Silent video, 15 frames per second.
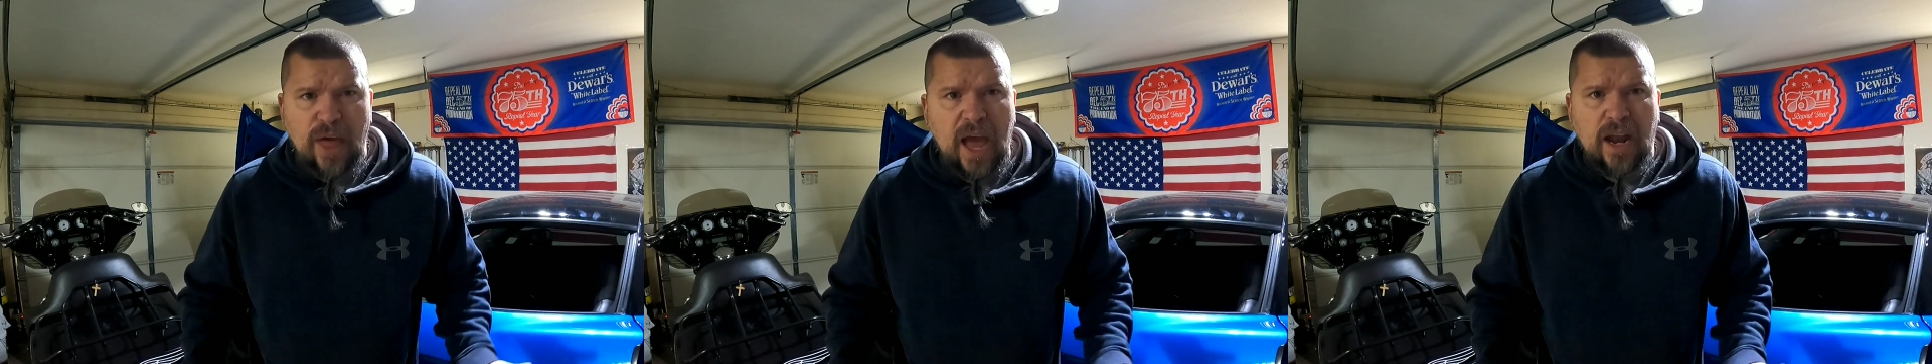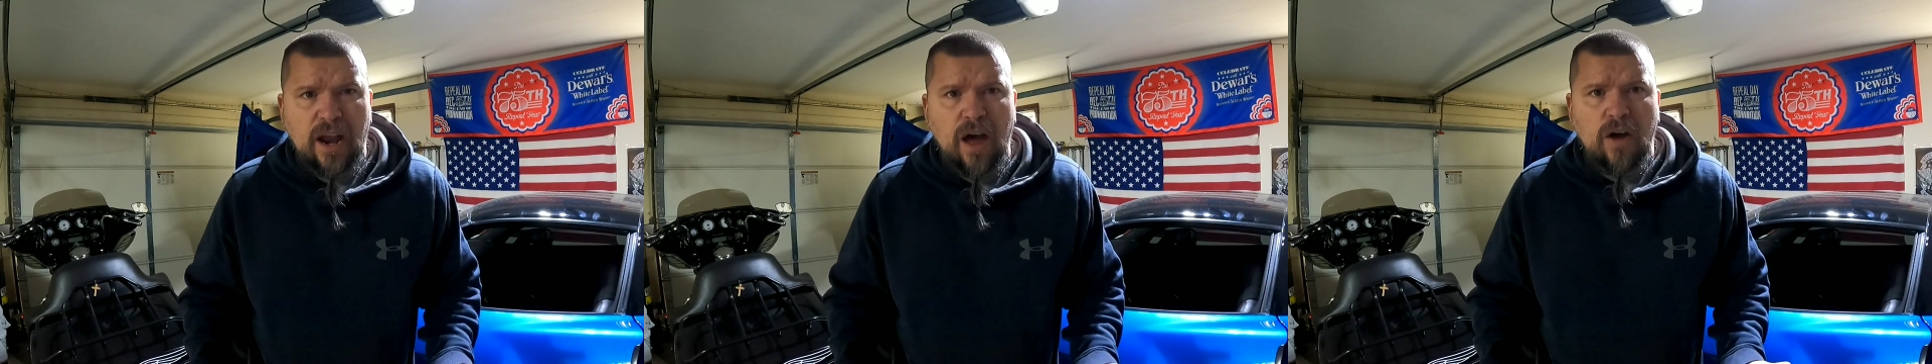
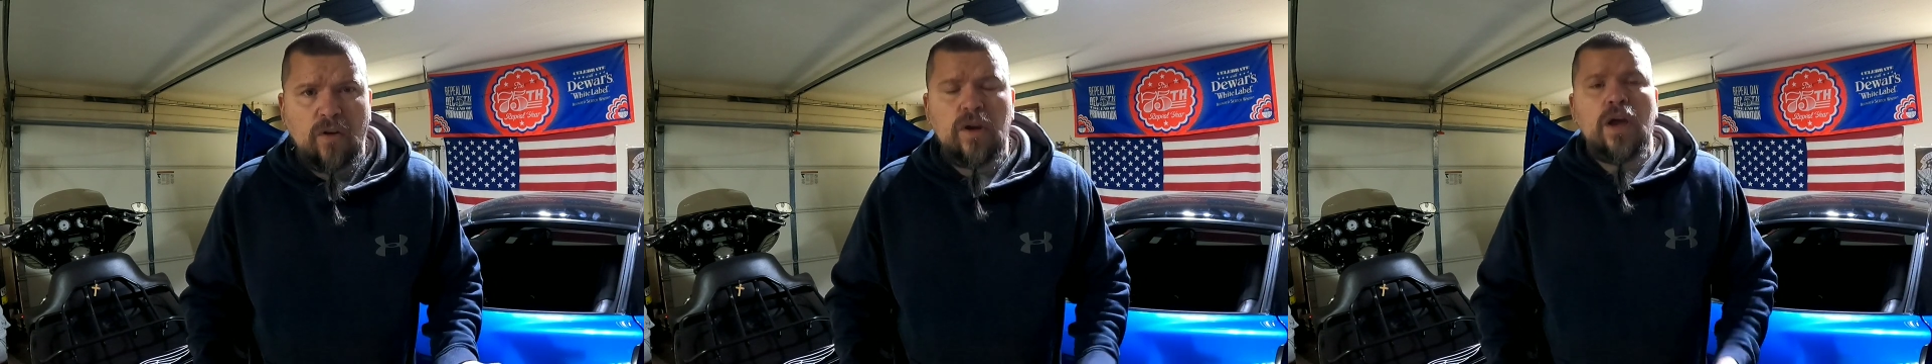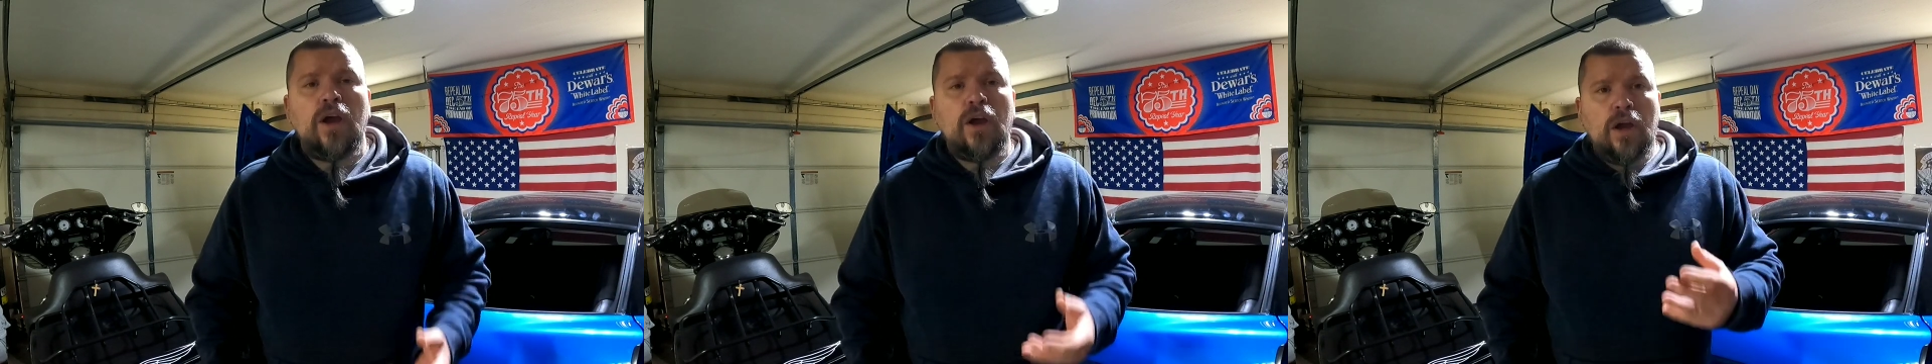that
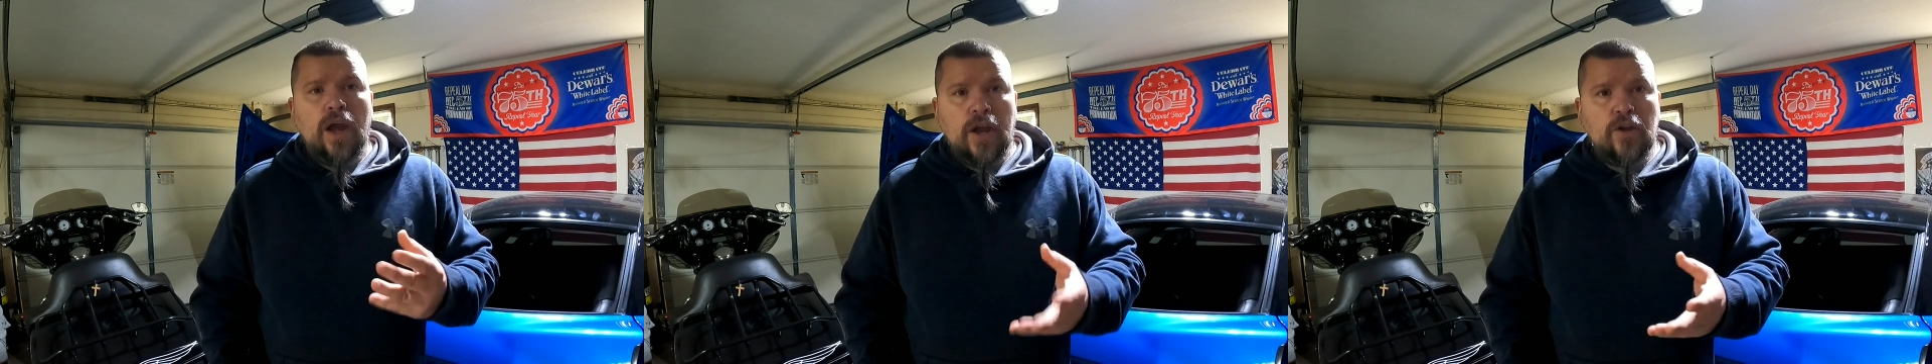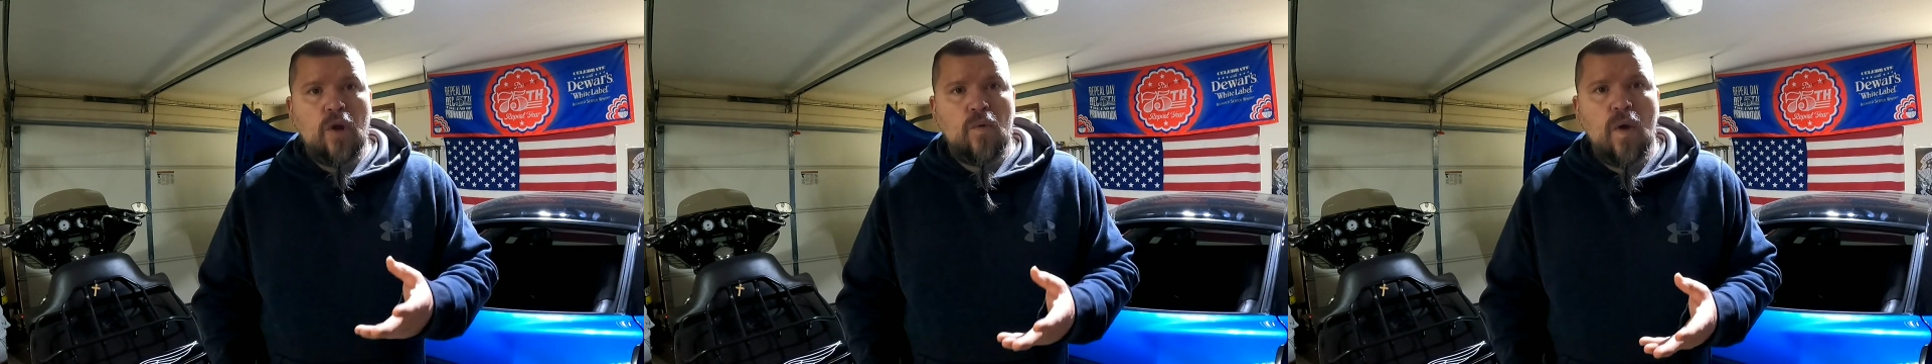long,
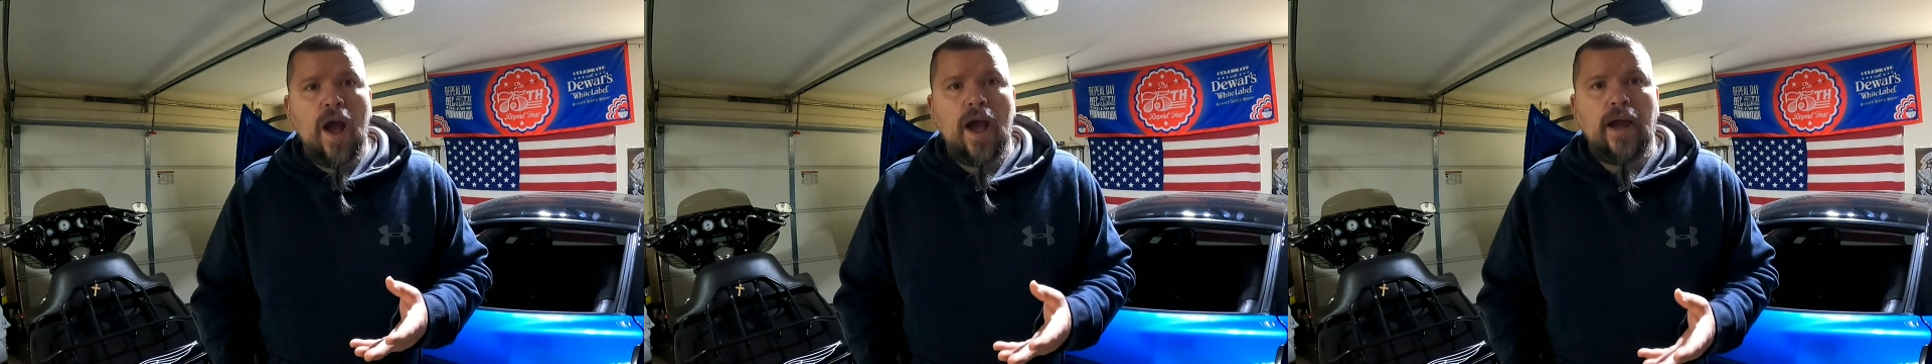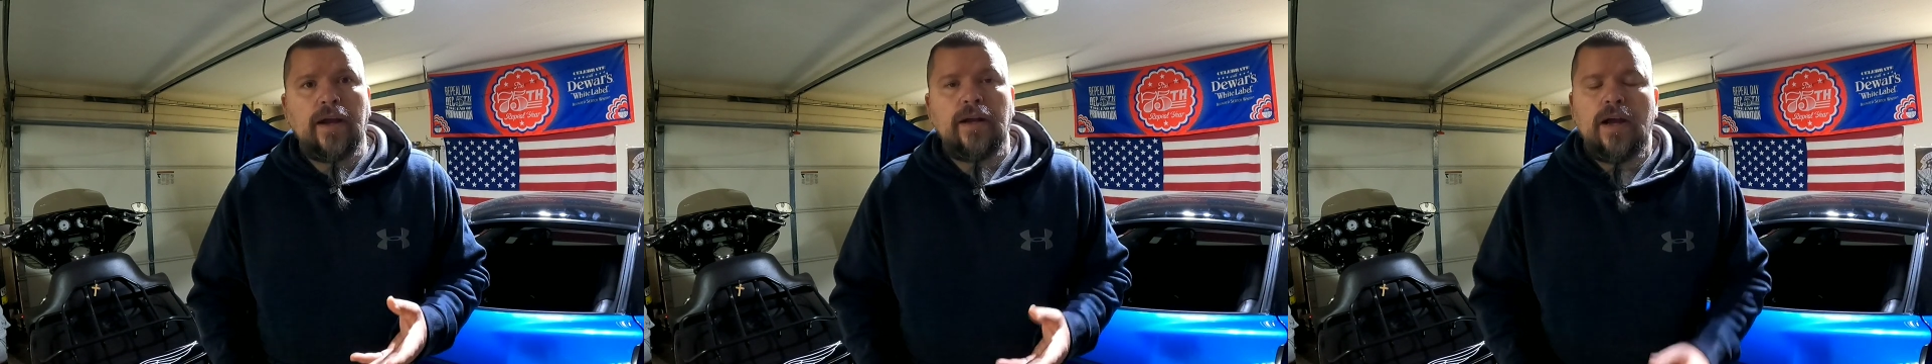and you're
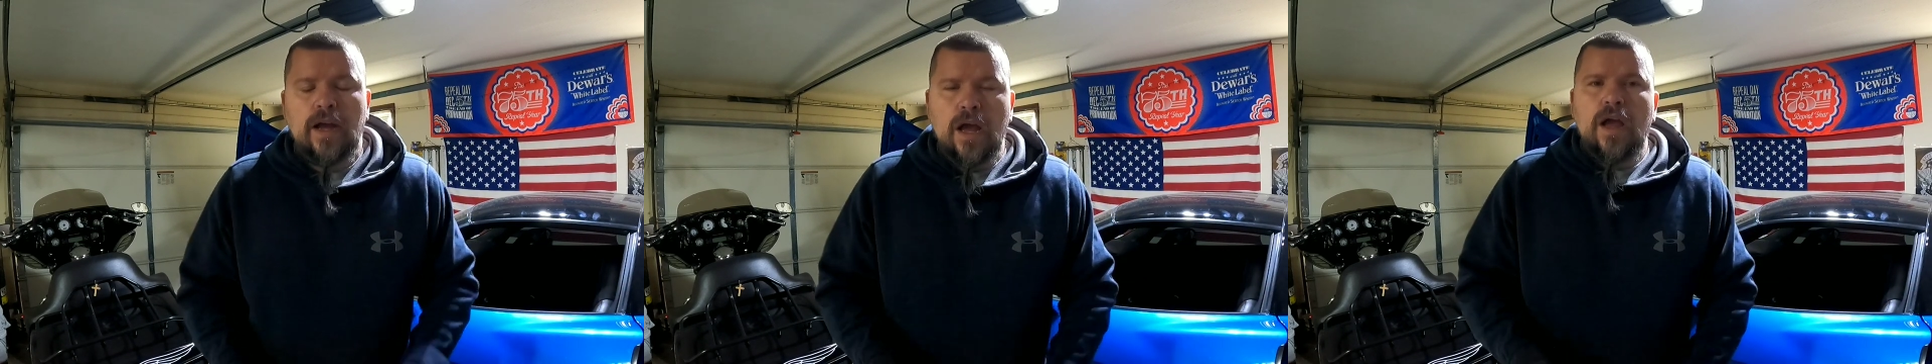right.